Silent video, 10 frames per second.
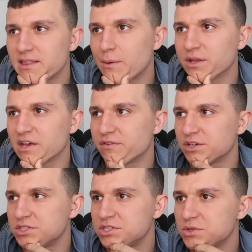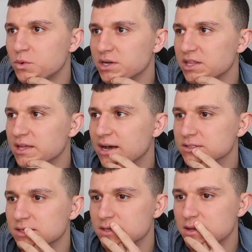that would give her
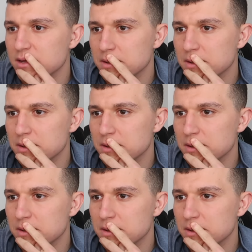20,000. Uh,